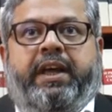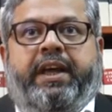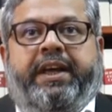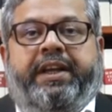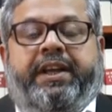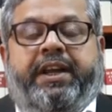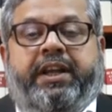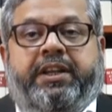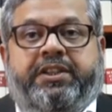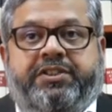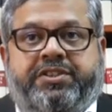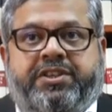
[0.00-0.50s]

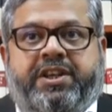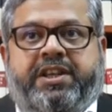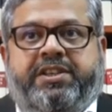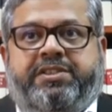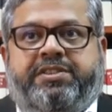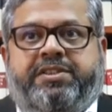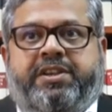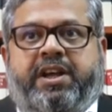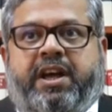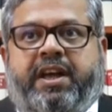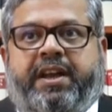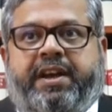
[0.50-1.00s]
and
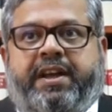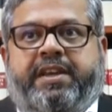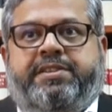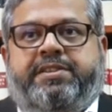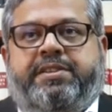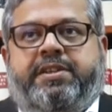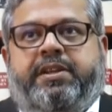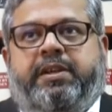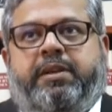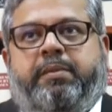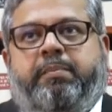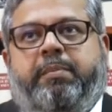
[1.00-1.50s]
unjust
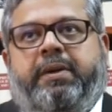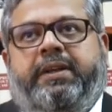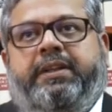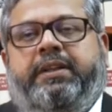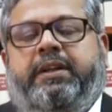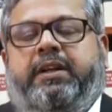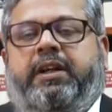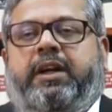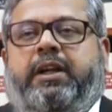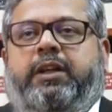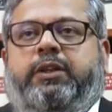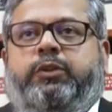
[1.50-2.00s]
arrest by
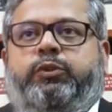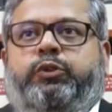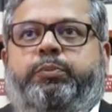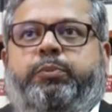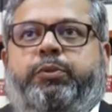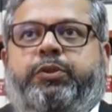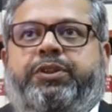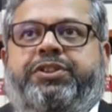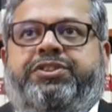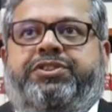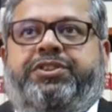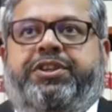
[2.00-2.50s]
the Kalangut
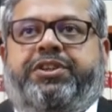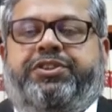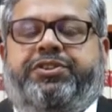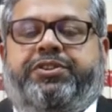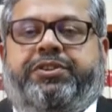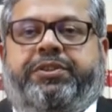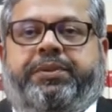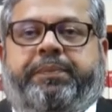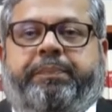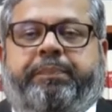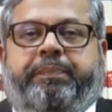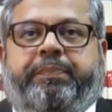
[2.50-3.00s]
Police
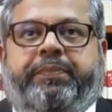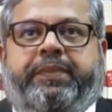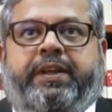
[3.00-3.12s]
Station.